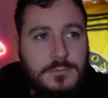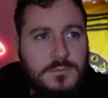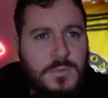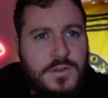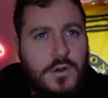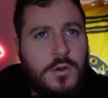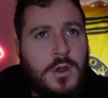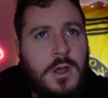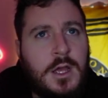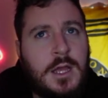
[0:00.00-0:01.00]
So
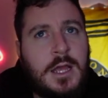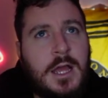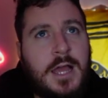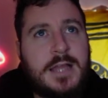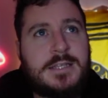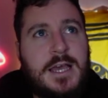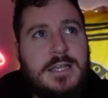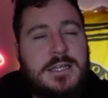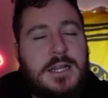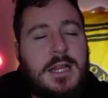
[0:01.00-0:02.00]
against
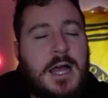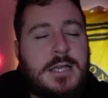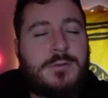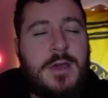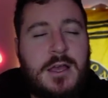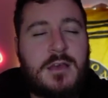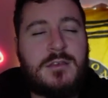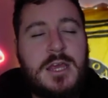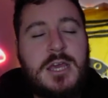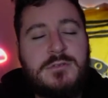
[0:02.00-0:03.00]
Essendon last week, I
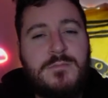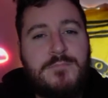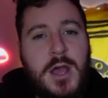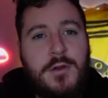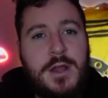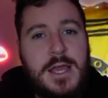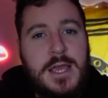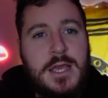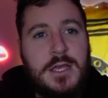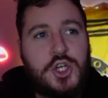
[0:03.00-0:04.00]
think it was Merritt.
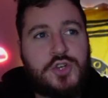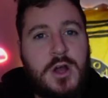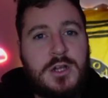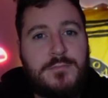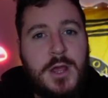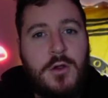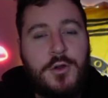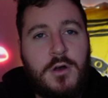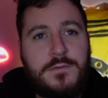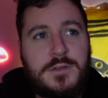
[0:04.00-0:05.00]
He shrugged Merritt
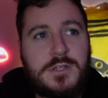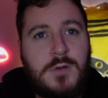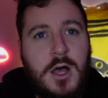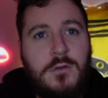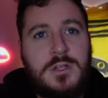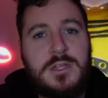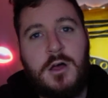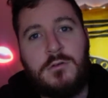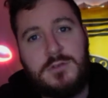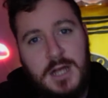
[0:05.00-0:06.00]
off as well. Did the
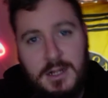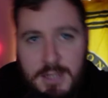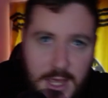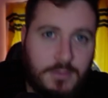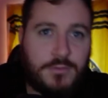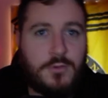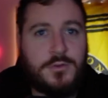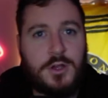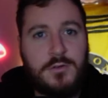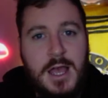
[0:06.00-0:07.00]
whole duck to head, threw him to the
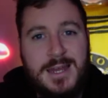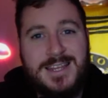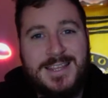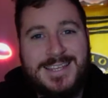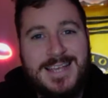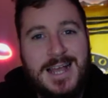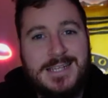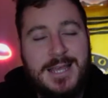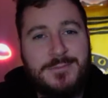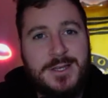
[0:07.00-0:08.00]
ground. He did the exact
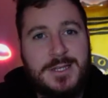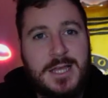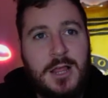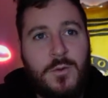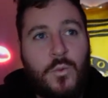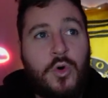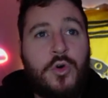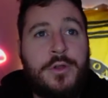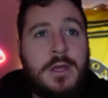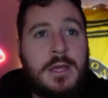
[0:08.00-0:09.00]
same thing to Callum Ward.